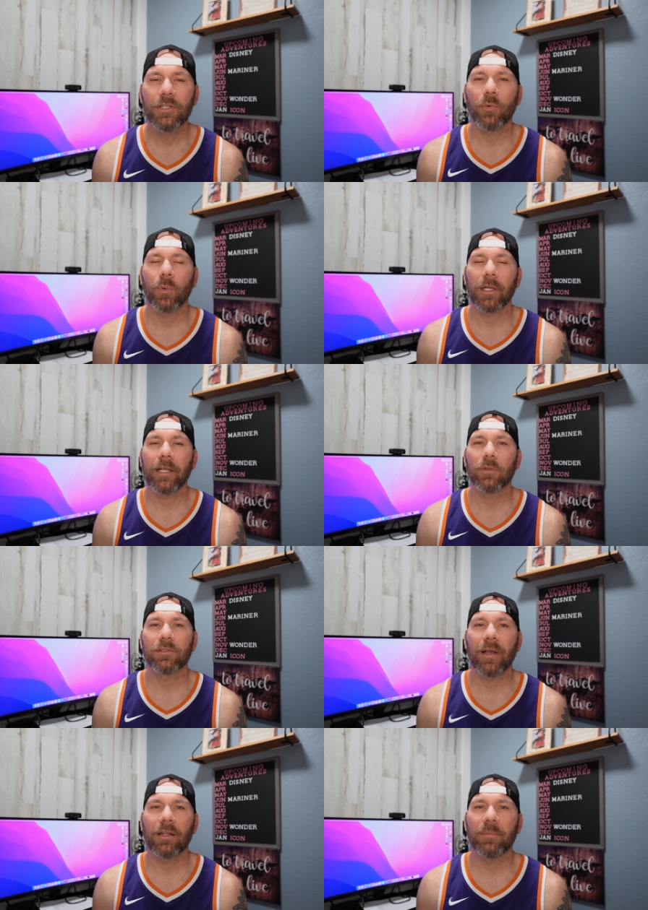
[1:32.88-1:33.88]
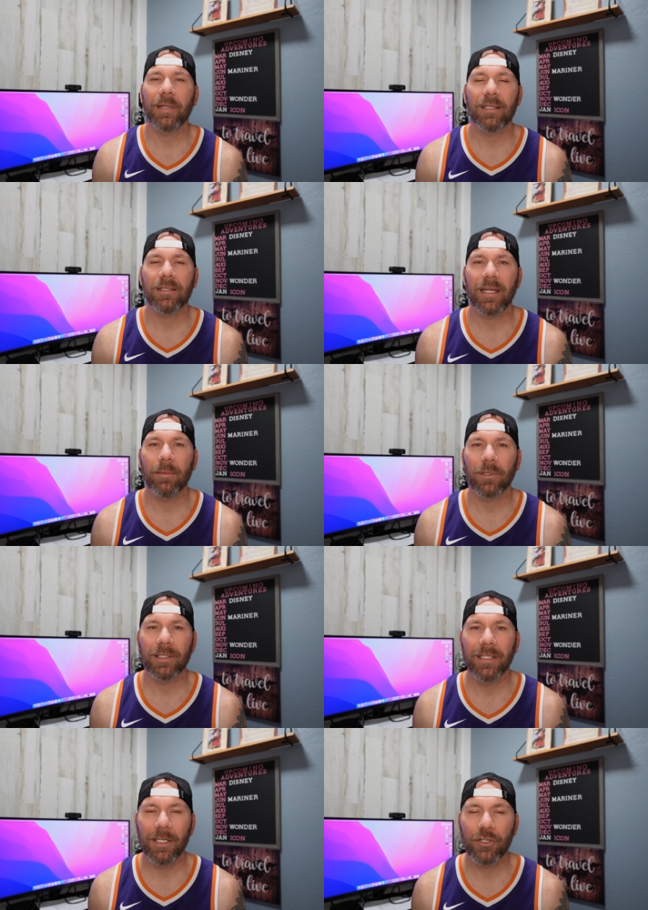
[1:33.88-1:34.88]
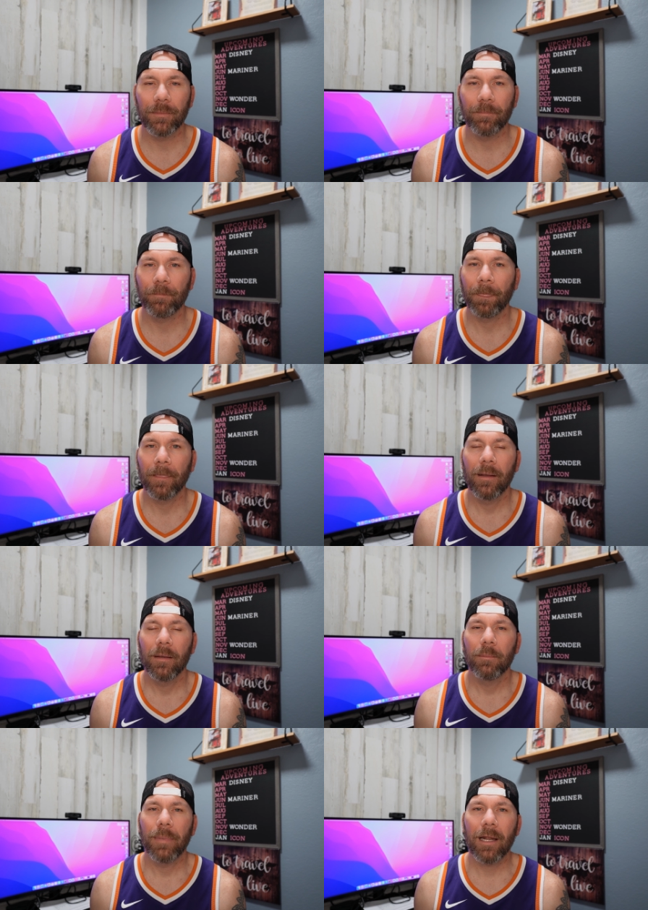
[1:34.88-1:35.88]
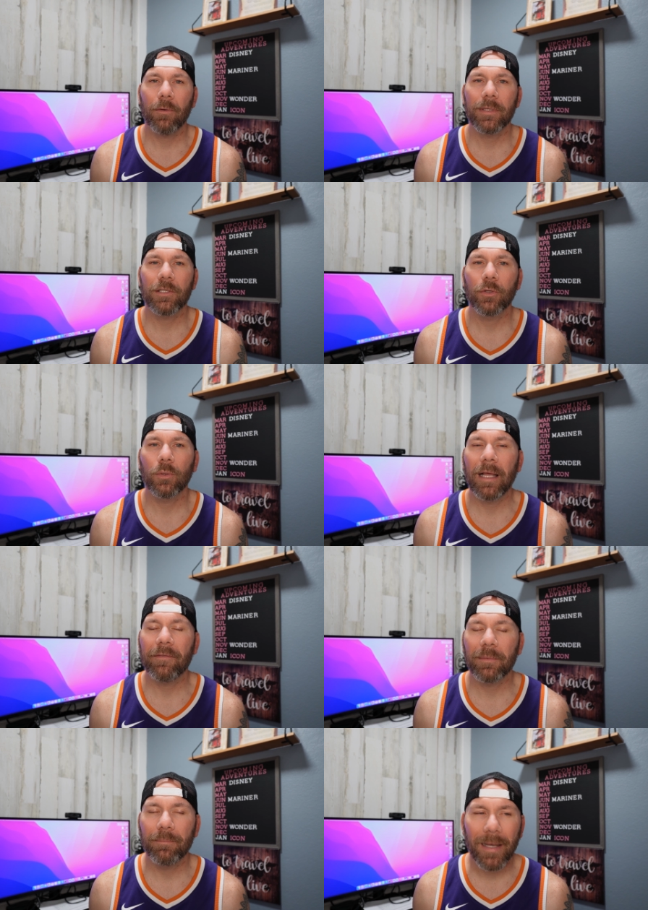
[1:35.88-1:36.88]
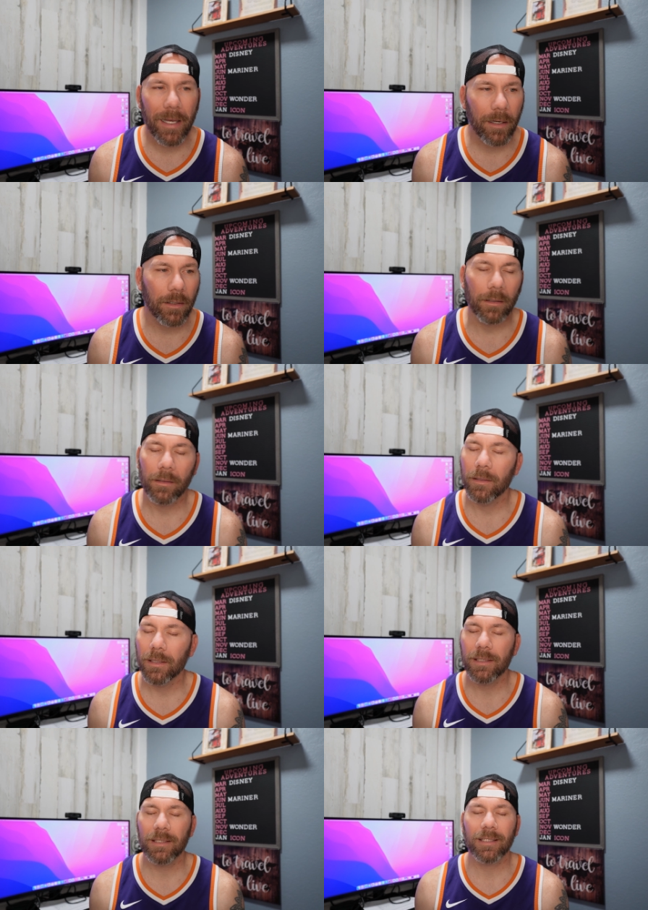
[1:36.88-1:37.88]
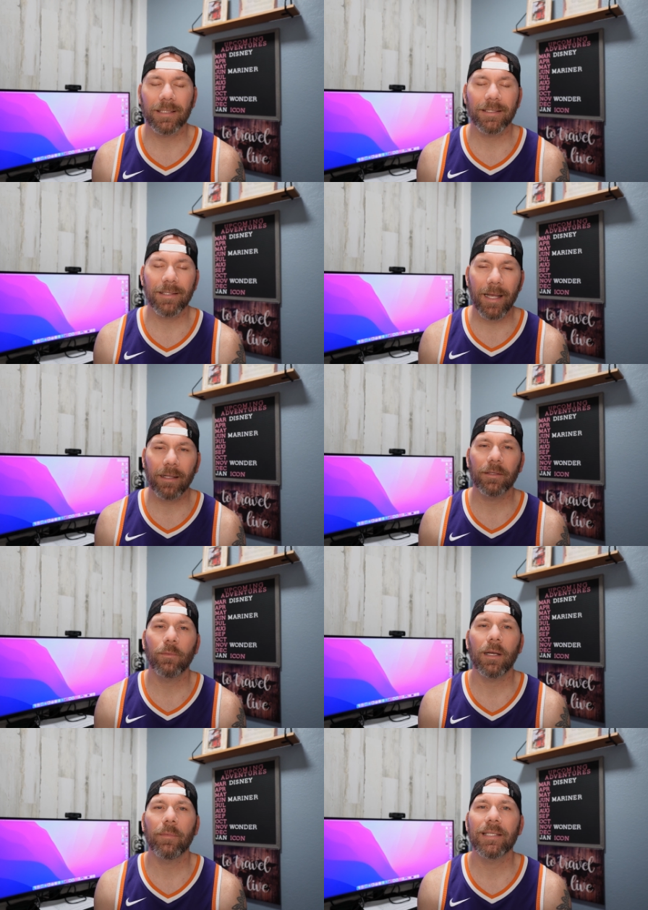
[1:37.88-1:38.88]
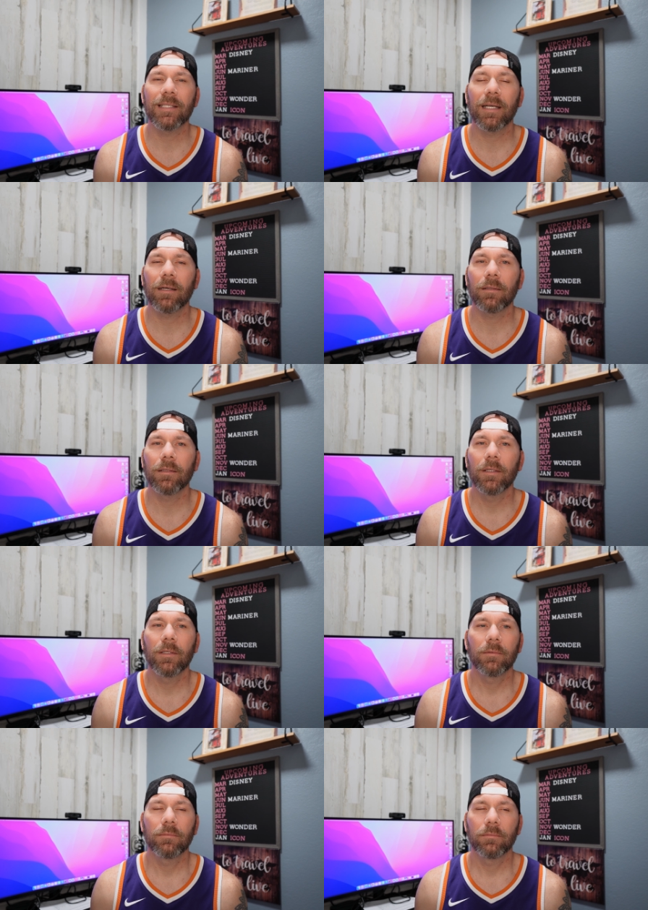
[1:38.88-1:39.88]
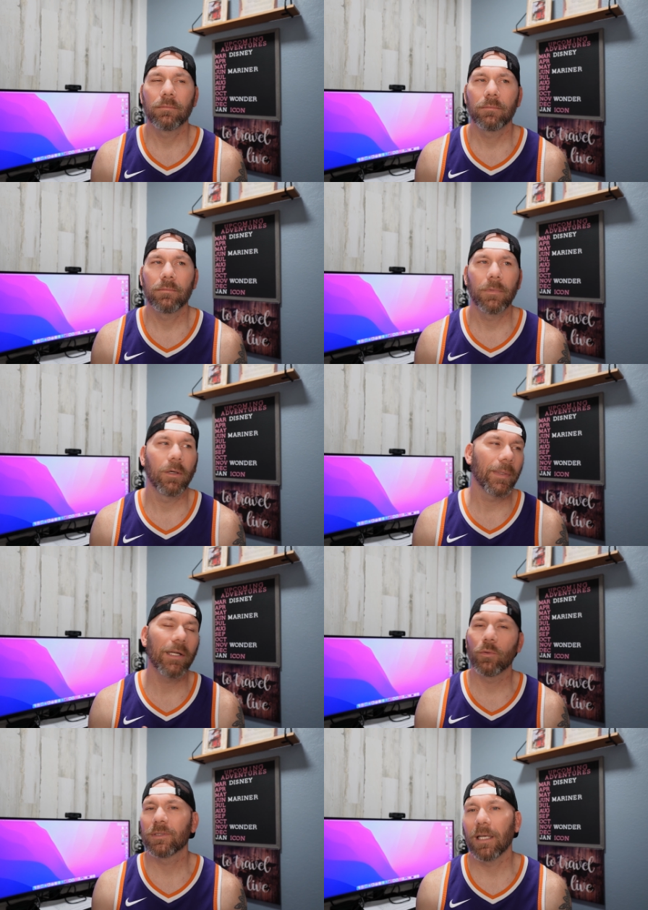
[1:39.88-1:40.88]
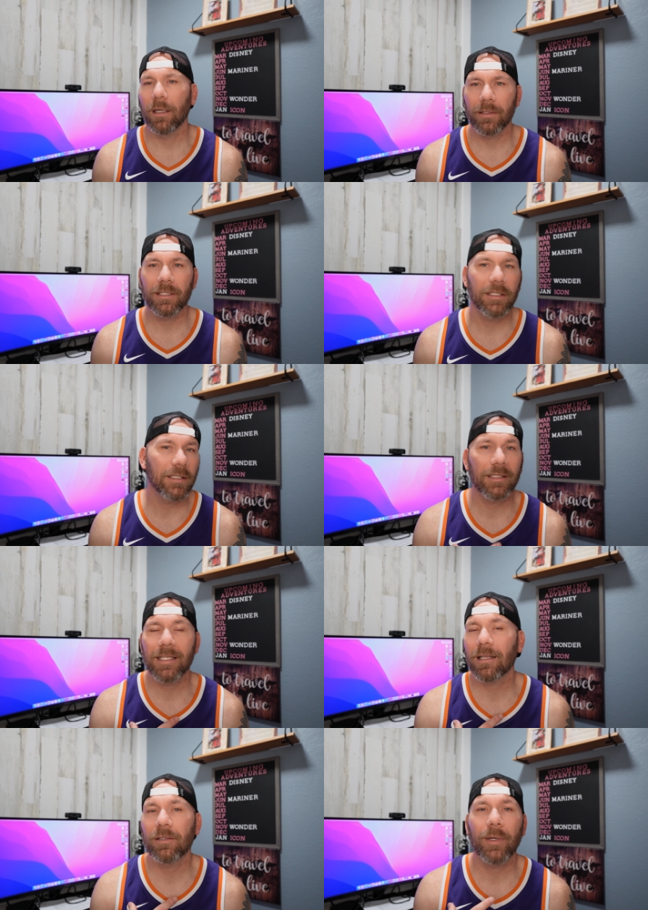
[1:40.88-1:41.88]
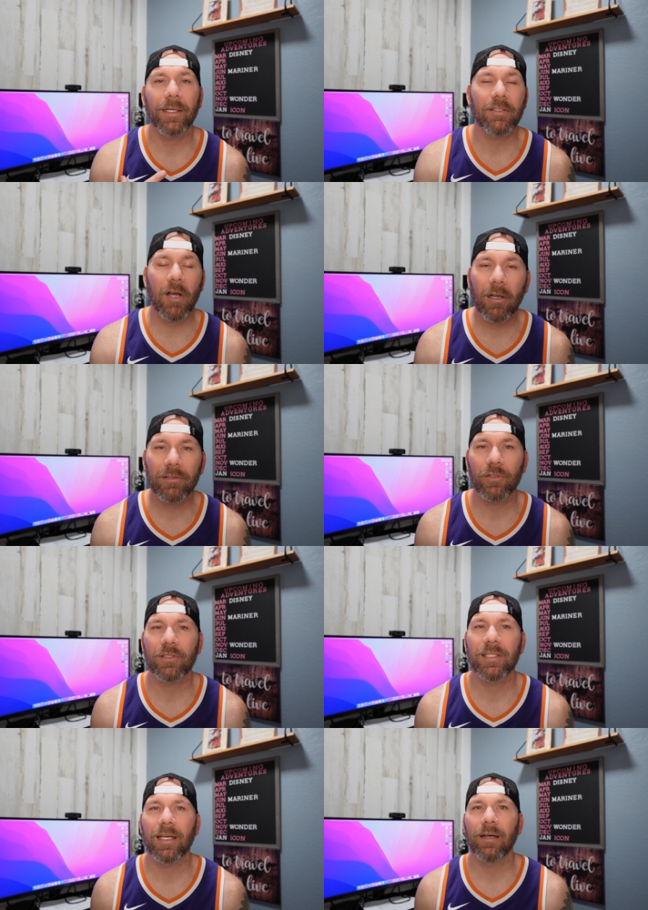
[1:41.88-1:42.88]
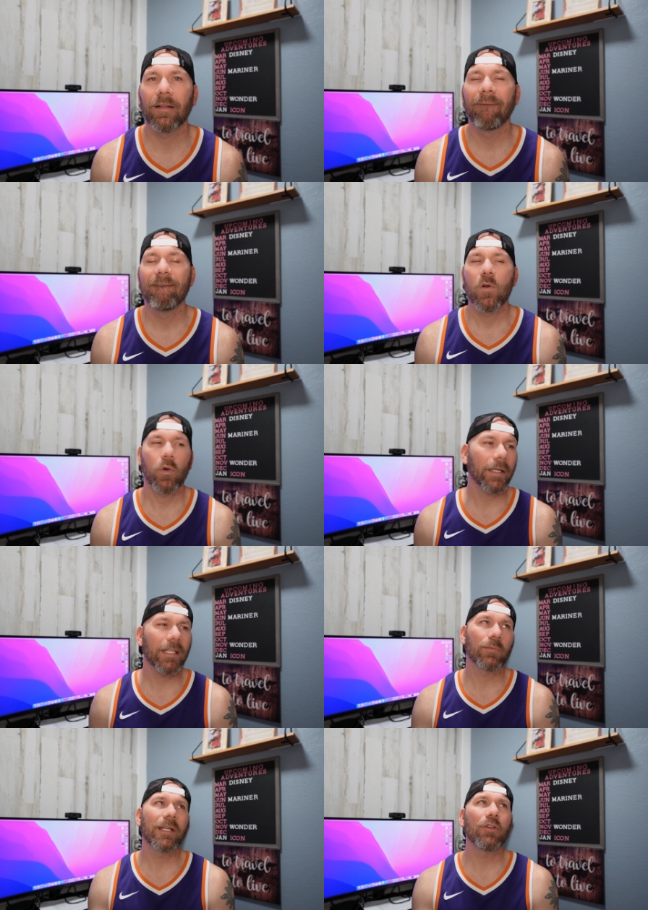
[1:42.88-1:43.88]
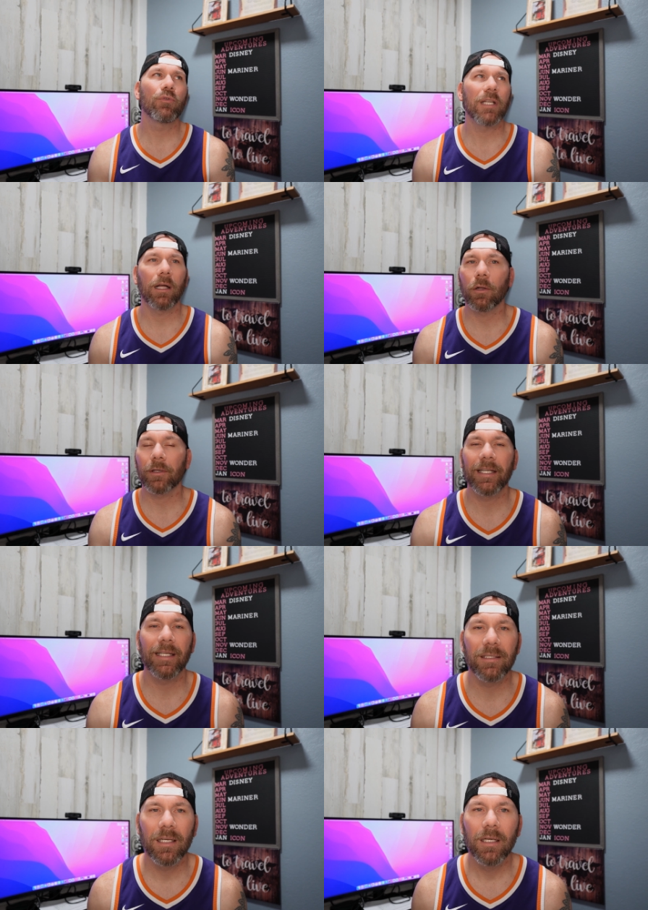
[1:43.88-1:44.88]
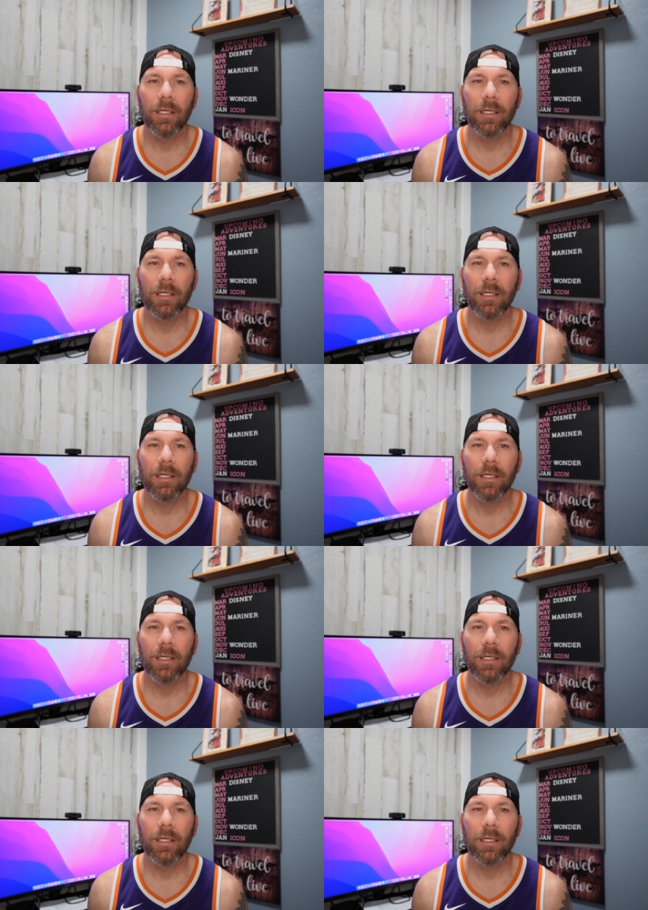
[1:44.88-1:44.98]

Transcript: to where he was found to be in stable condition. Batteries are no laughing matter. This is exactly why we tell no, we don't tell. This is exactly why doctors tell, or I guess we do tell our kids